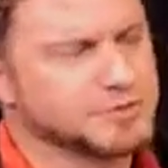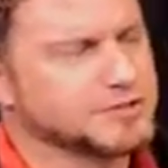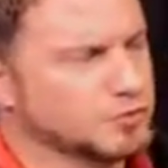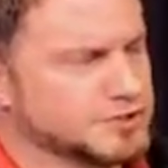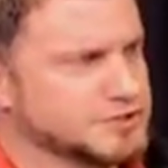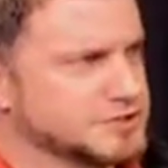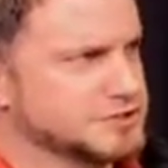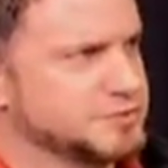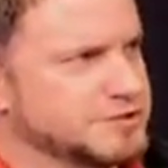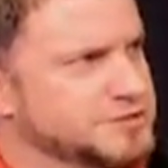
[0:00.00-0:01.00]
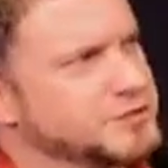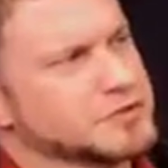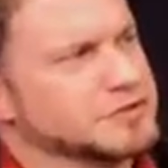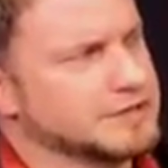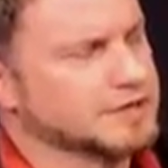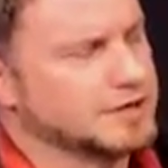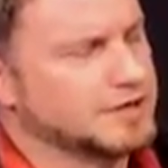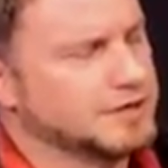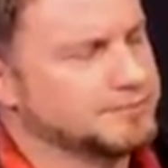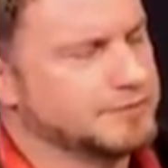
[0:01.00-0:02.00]
we'll just touch base quickly
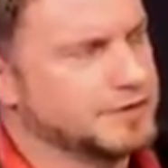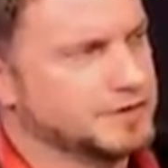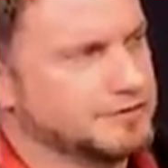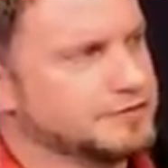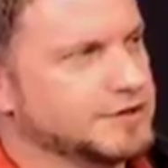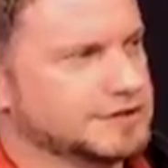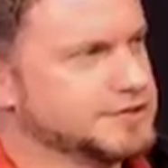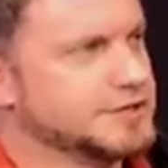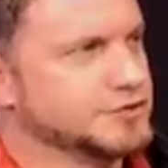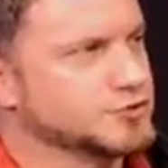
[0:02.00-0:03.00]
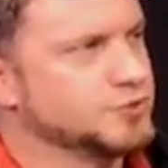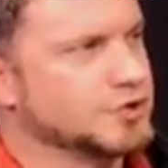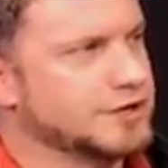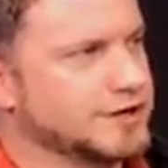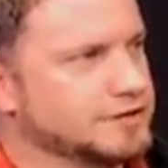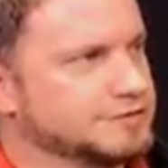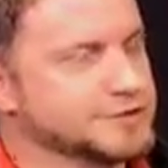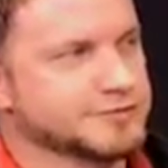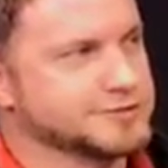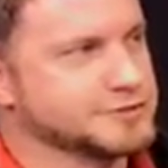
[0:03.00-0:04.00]
on the volunteers. What kind of
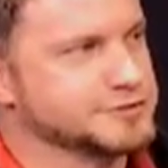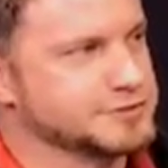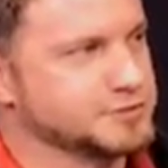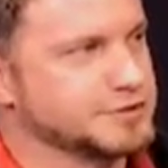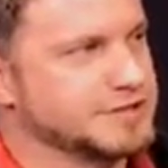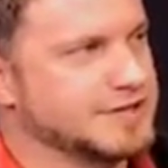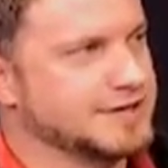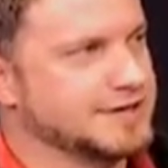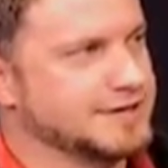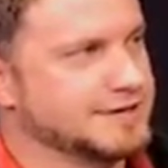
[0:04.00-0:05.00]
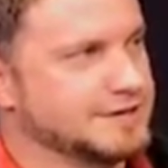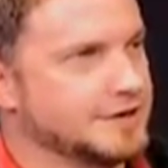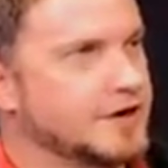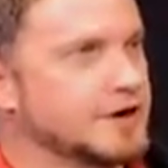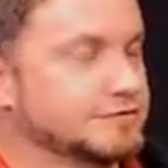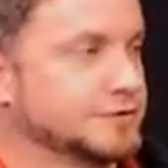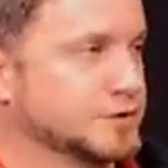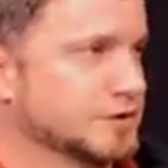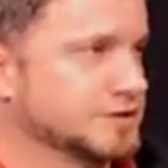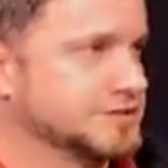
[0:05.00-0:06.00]
services would they
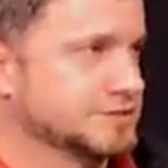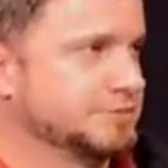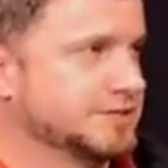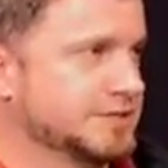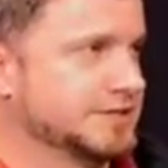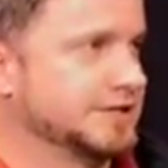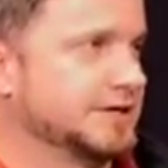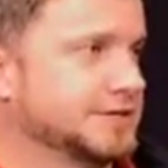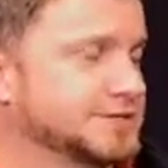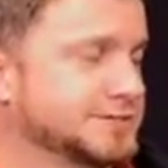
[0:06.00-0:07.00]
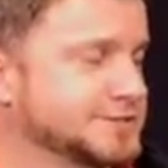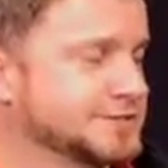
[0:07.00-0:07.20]
offer somebody in hospice?